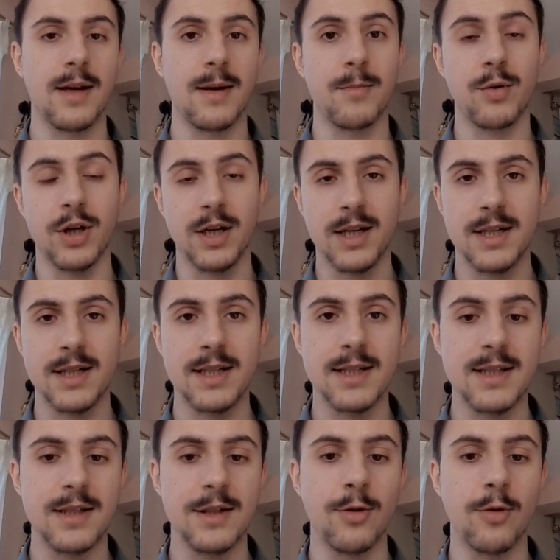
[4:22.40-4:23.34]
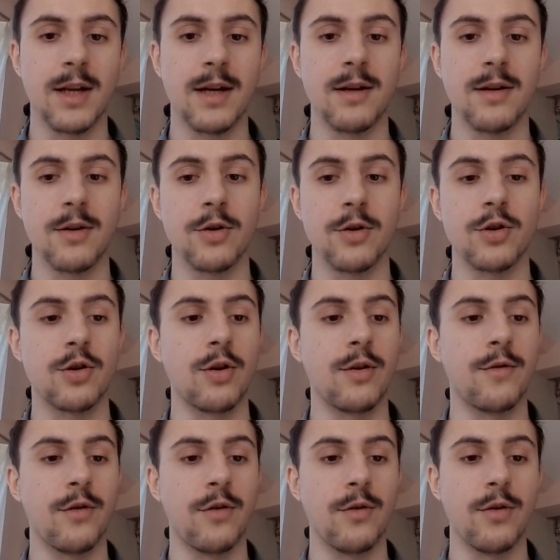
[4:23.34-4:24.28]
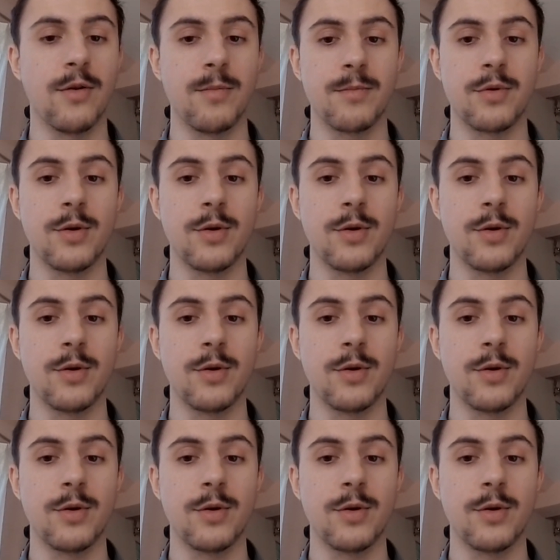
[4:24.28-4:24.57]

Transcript: In practice, you can control for the